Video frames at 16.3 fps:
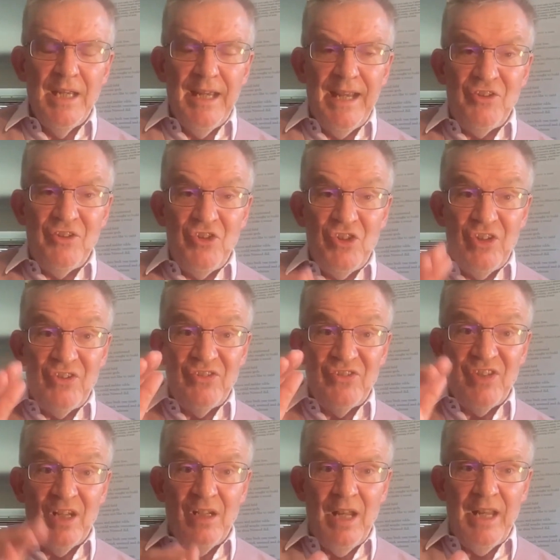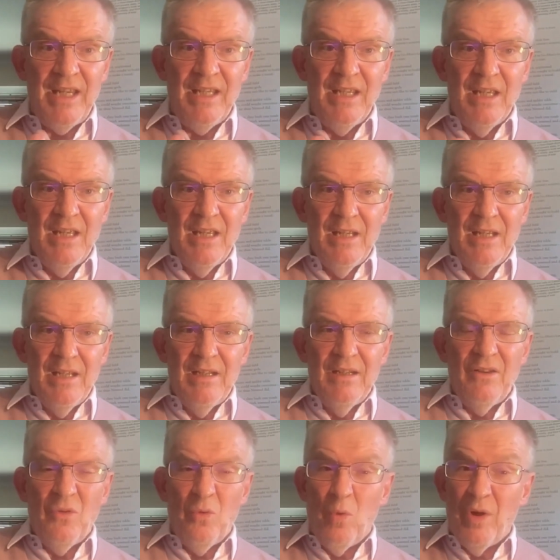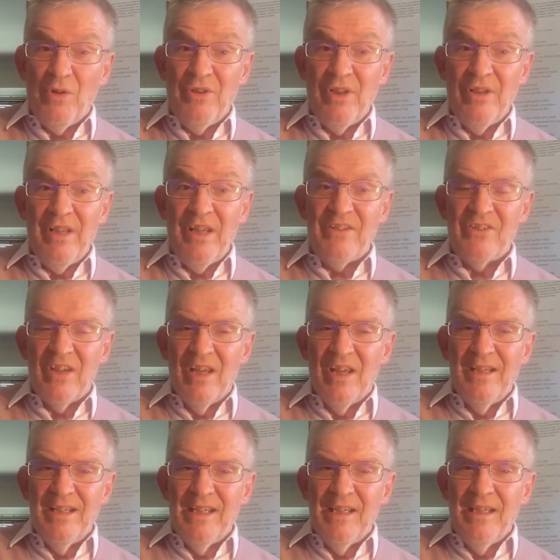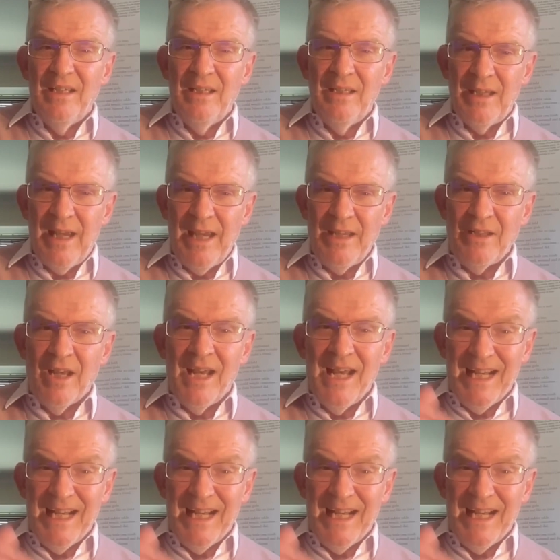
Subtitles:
It's just suddenly the one who did this, Cana.